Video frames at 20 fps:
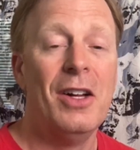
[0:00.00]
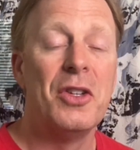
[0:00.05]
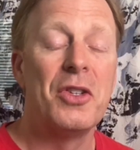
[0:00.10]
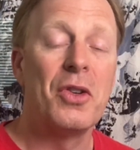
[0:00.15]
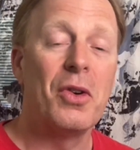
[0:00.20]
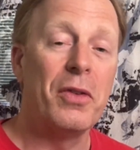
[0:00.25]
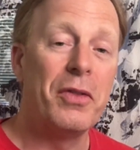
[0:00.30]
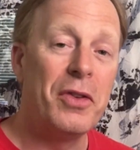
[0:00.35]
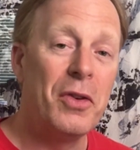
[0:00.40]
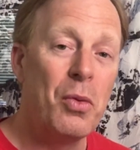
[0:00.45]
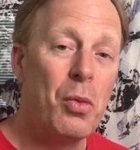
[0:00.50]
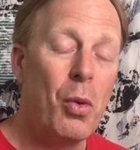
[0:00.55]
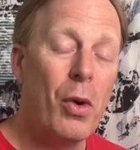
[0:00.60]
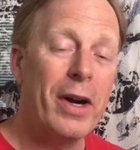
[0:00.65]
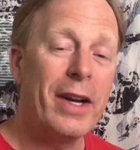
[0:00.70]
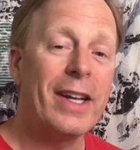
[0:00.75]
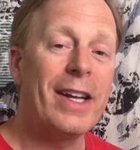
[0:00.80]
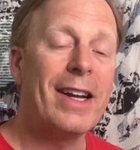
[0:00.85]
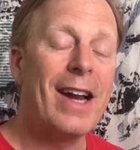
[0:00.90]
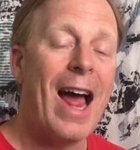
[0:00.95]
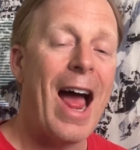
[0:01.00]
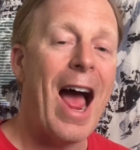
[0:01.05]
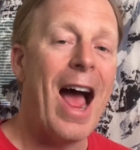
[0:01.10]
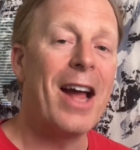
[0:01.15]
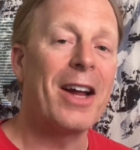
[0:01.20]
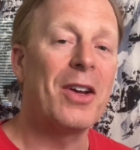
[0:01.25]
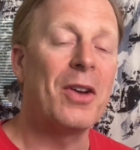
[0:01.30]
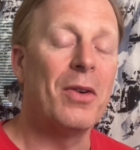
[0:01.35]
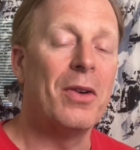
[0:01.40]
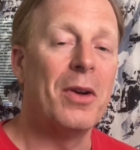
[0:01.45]
So if you want to get
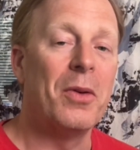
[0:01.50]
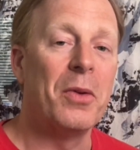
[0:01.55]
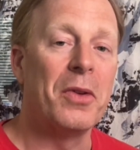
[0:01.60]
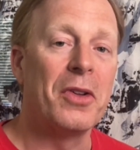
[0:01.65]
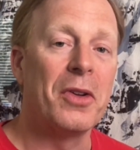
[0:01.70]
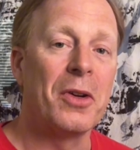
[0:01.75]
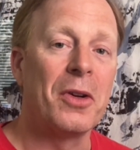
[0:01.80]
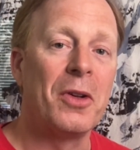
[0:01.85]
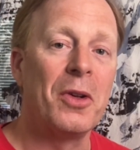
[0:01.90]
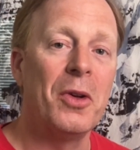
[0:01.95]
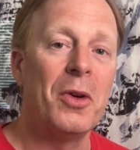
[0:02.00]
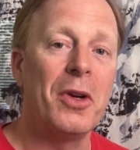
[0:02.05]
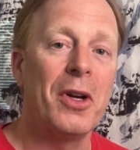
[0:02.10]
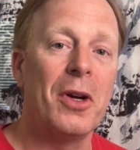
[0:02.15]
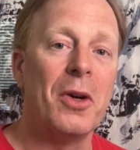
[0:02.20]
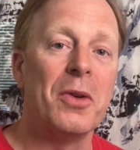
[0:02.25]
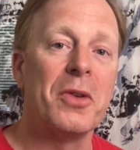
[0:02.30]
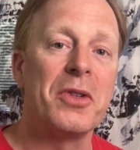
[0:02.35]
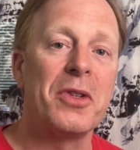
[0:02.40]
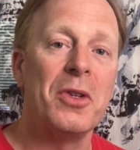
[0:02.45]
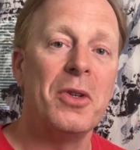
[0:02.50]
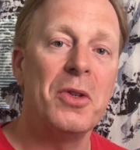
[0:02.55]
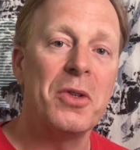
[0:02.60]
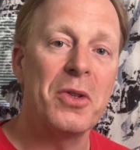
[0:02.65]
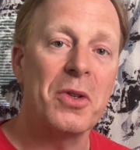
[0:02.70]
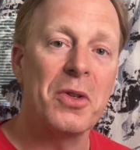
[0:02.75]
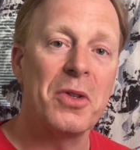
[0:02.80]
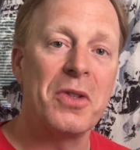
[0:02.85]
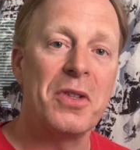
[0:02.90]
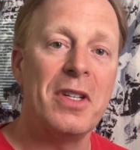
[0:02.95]
accurate with your glucose, use
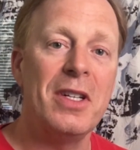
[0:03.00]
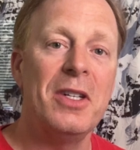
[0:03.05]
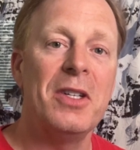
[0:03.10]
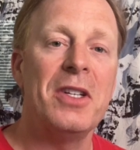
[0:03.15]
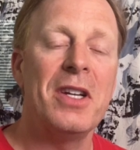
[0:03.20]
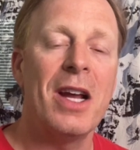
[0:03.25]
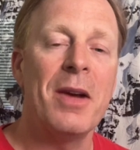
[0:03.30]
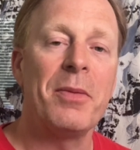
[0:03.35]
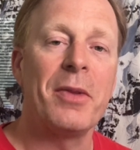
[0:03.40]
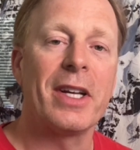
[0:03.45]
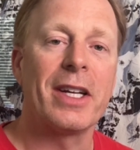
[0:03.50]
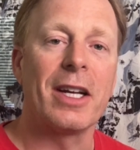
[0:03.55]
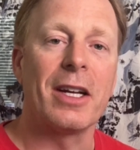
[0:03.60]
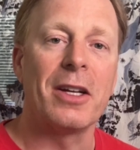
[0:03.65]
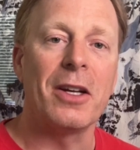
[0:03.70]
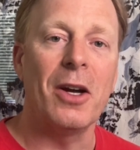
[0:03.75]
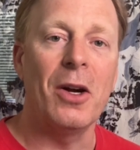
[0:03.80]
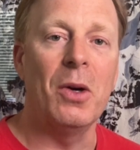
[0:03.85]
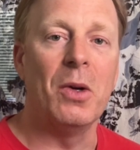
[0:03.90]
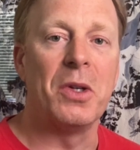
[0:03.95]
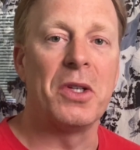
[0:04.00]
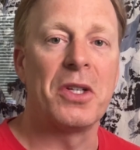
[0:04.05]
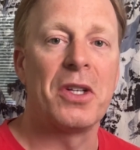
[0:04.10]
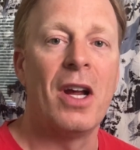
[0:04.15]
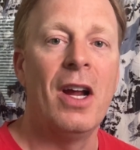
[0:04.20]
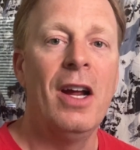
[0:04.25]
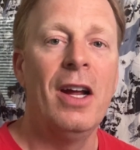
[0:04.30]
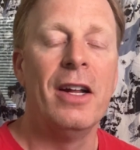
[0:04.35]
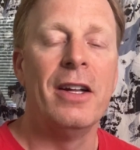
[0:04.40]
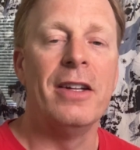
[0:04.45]
your CGM like a coach,
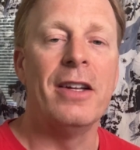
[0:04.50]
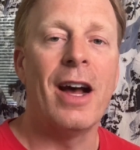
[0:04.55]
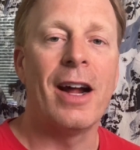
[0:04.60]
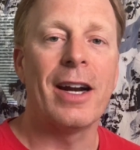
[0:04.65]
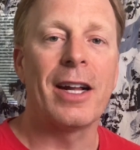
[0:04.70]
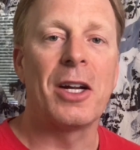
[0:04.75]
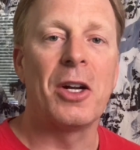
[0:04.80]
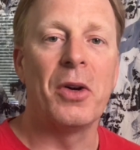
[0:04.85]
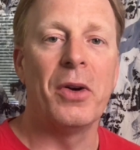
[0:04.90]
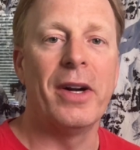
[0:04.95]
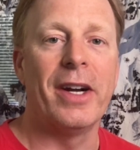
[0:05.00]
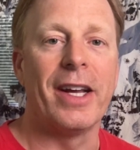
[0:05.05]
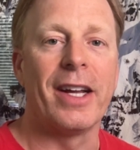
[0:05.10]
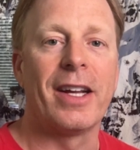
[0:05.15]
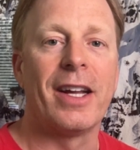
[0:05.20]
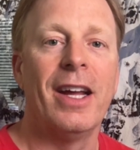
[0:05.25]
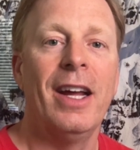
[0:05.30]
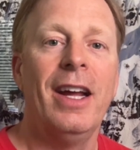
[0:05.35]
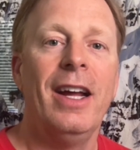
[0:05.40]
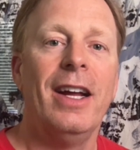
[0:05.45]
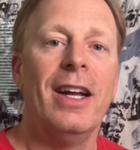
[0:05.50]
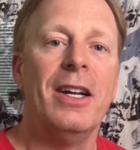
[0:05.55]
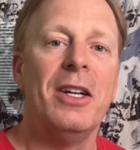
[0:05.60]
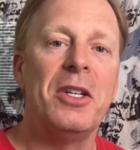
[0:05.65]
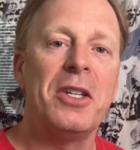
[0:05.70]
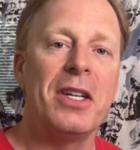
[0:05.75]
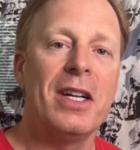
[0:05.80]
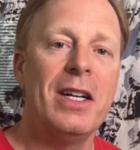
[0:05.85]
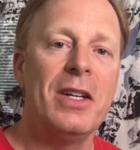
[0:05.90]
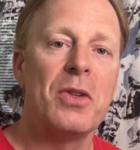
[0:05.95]
not a critic, and
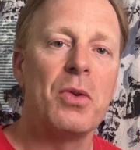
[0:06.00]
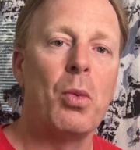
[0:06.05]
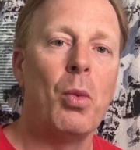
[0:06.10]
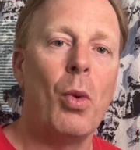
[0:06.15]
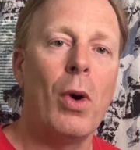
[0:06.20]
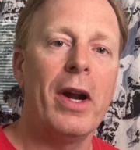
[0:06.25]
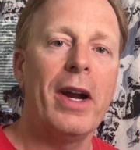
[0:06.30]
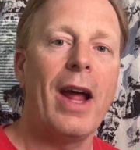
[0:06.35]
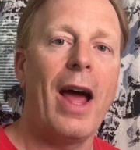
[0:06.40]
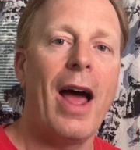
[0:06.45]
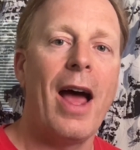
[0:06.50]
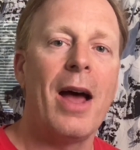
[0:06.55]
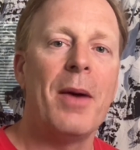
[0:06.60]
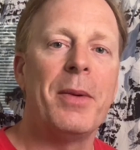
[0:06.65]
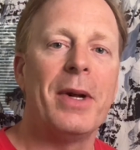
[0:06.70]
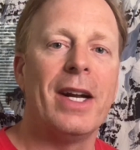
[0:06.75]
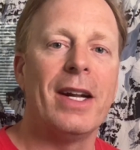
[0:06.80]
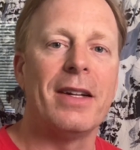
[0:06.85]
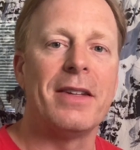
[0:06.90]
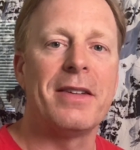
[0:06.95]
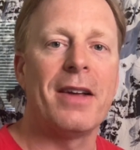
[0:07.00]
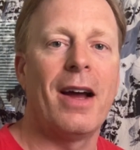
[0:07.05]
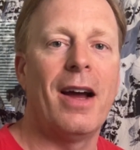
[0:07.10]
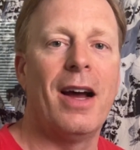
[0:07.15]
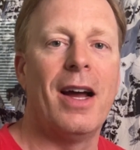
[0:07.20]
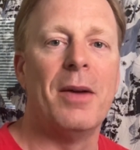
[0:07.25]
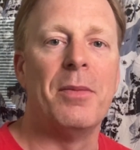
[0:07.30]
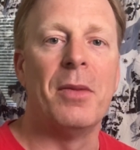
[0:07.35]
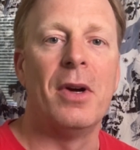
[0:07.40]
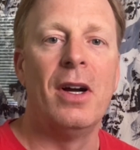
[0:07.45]
change one habit at a
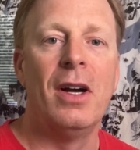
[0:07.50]
time.